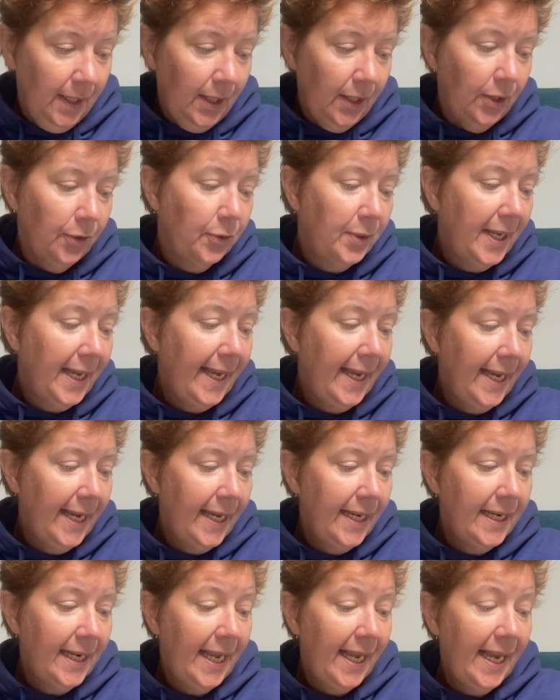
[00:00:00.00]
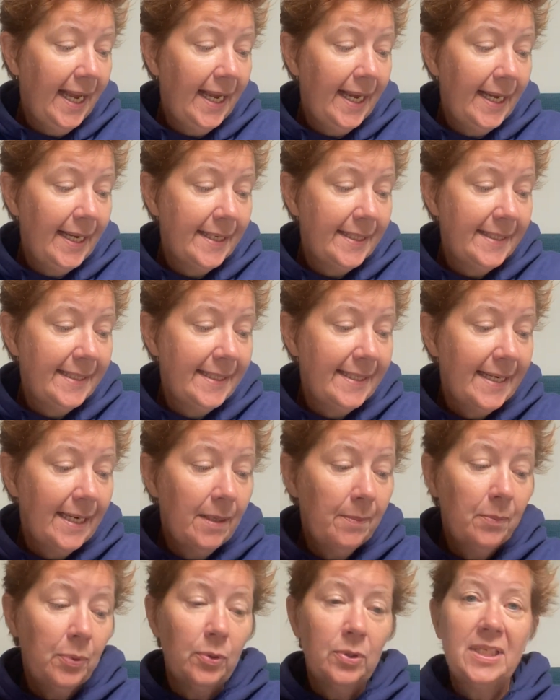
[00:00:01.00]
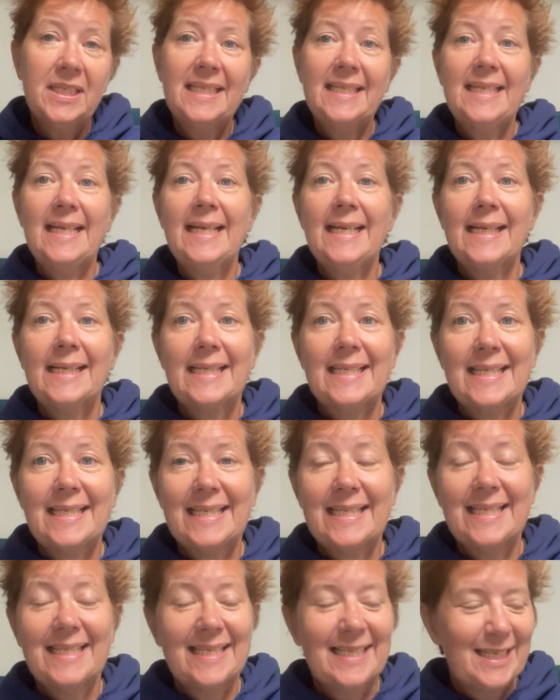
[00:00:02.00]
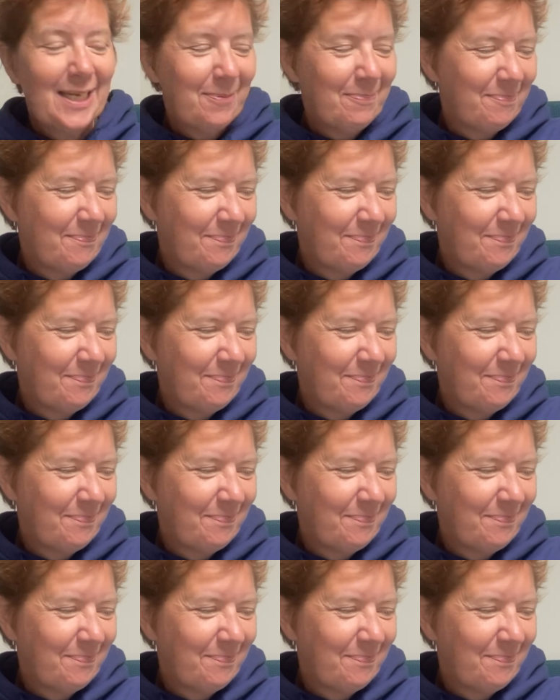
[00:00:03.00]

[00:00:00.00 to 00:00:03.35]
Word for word: Okay, and number six,